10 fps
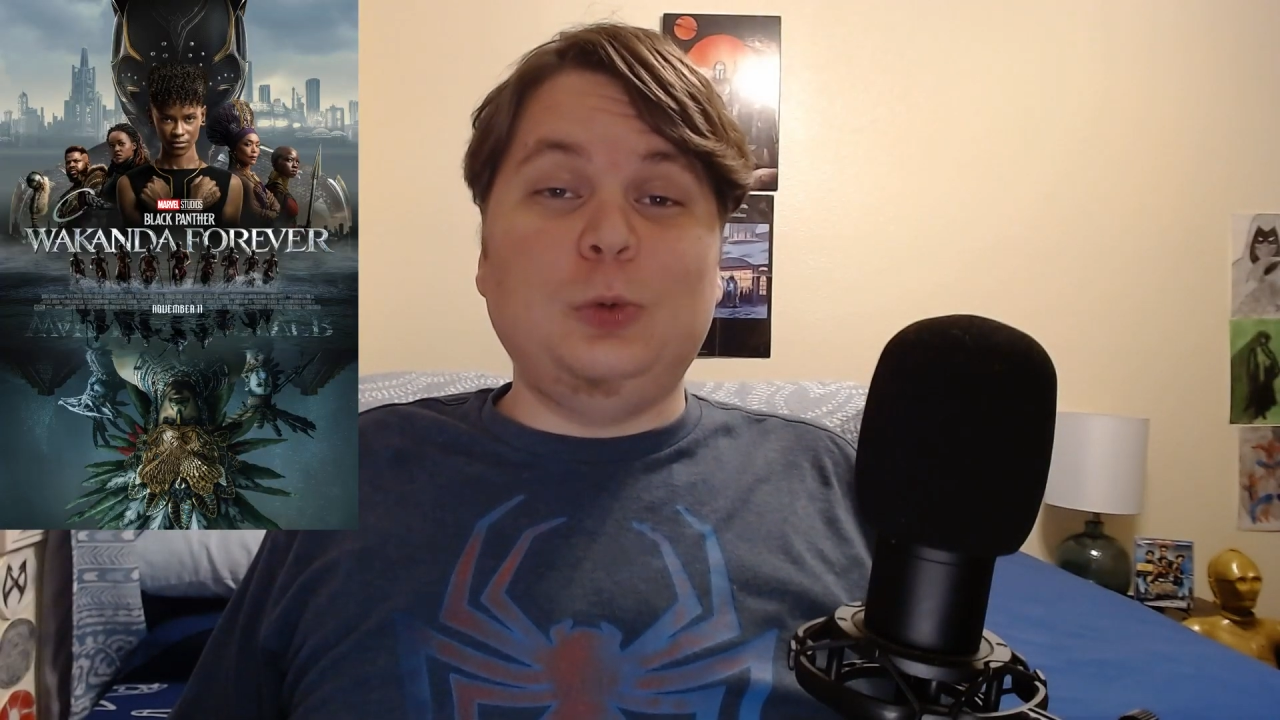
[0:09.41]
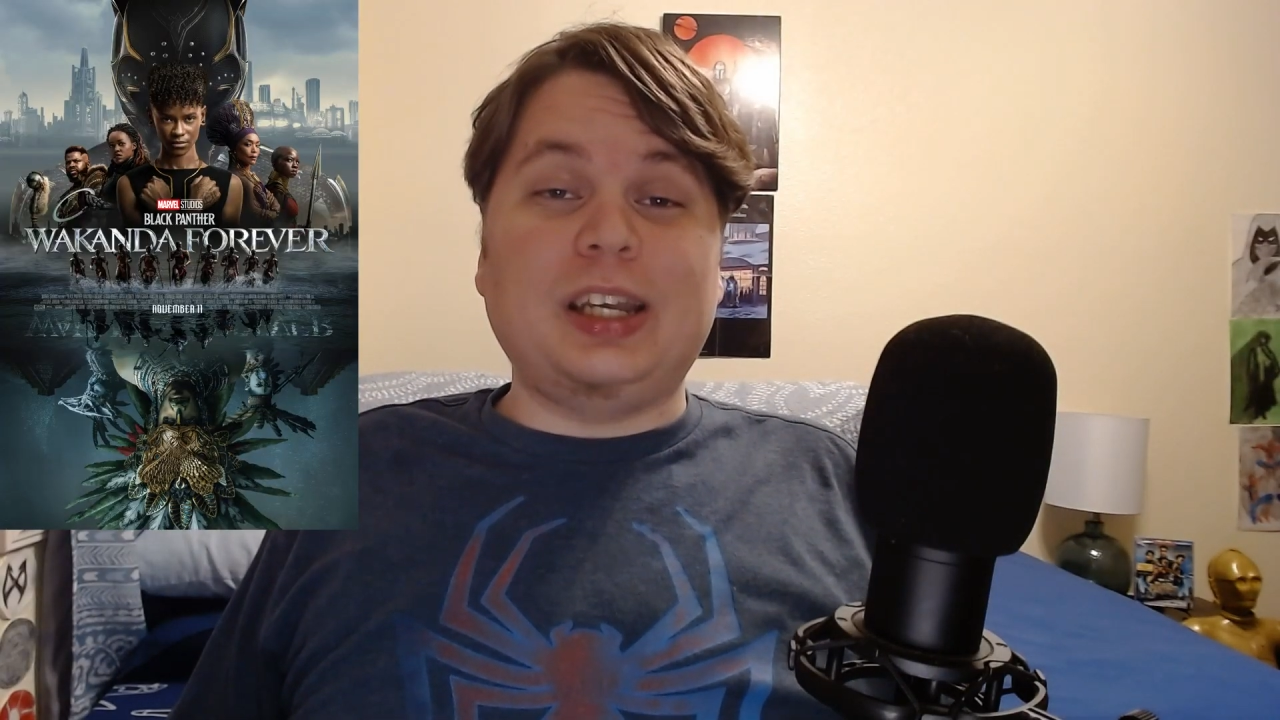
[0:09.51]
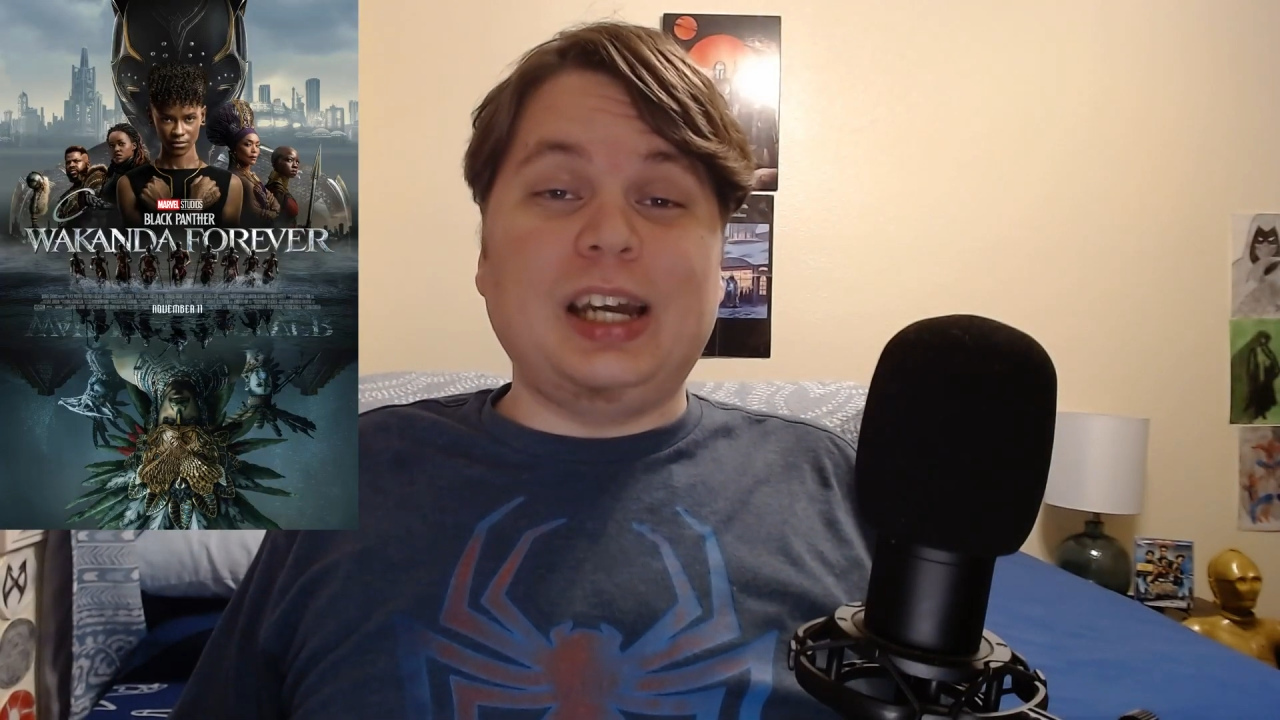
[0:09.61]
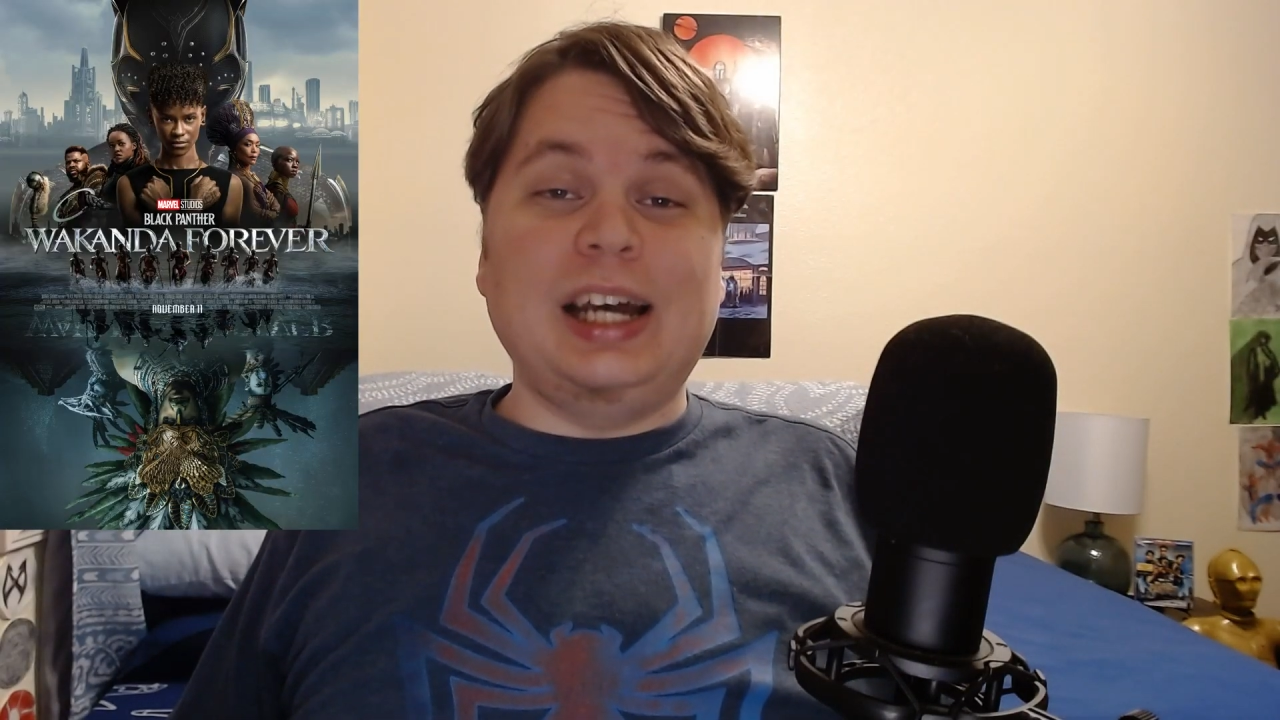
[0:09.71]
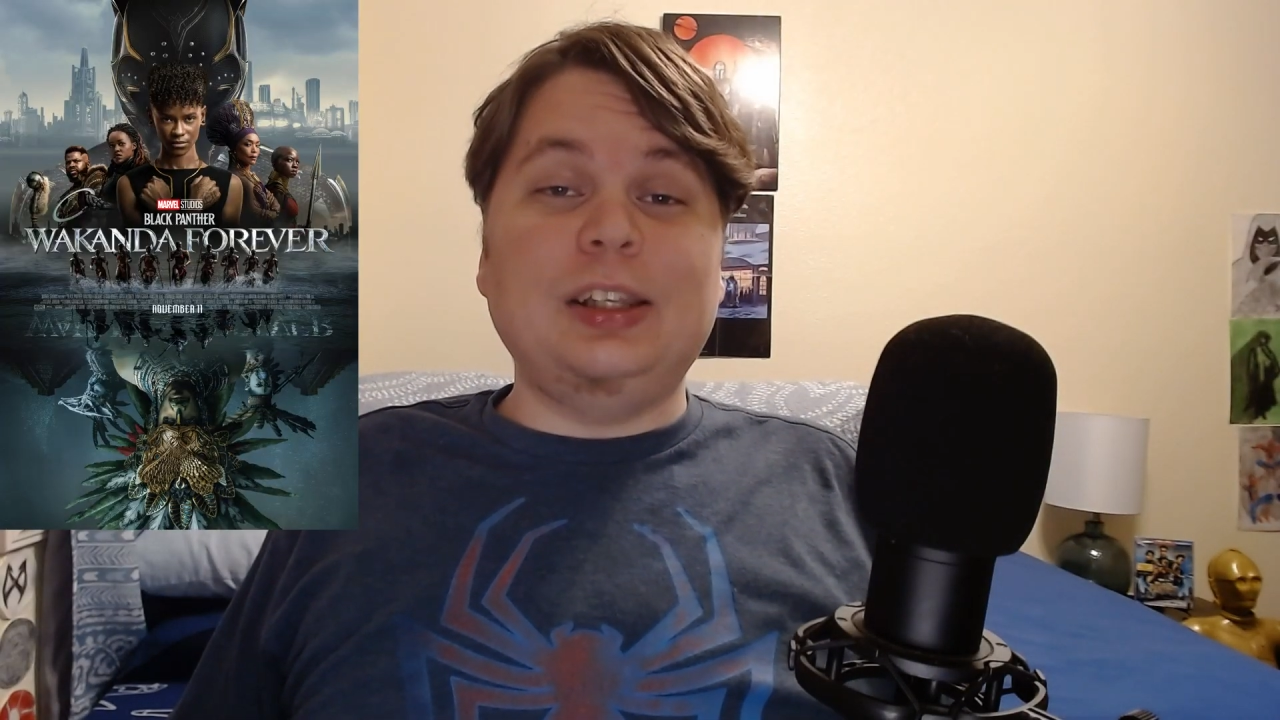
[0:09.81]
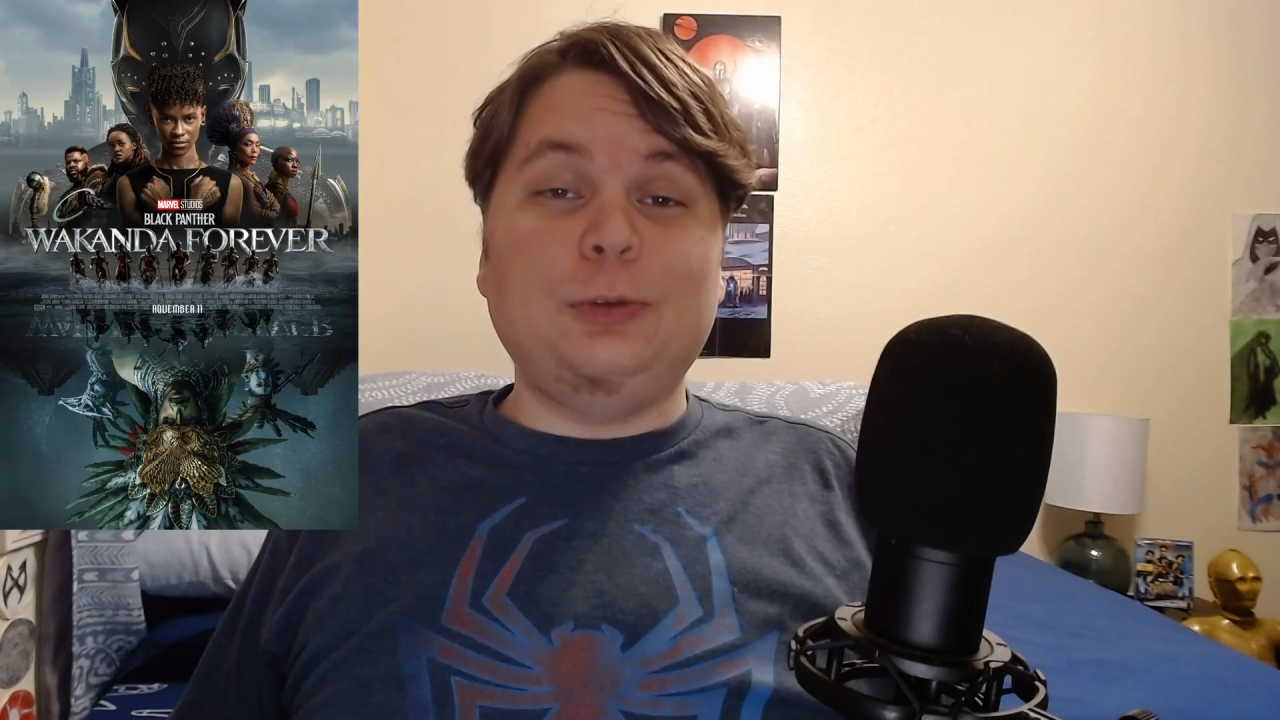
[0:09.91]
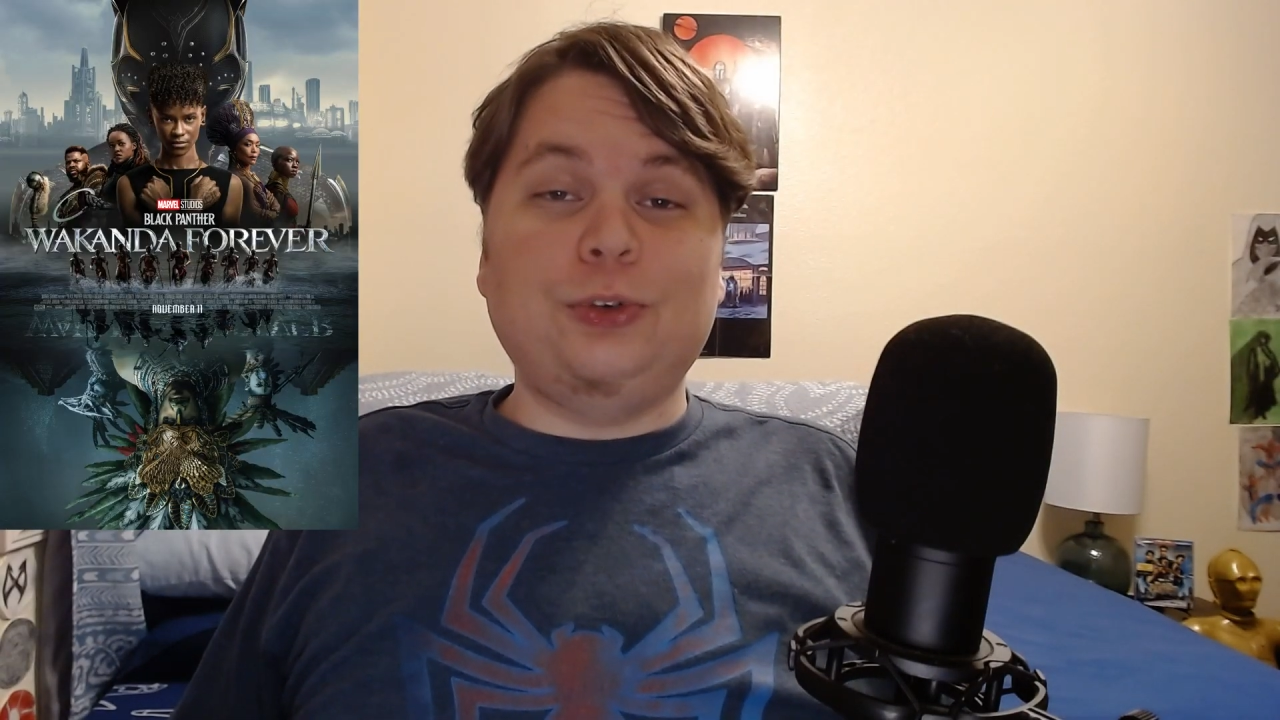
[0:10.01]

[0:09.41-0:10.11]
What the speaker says: Wakanda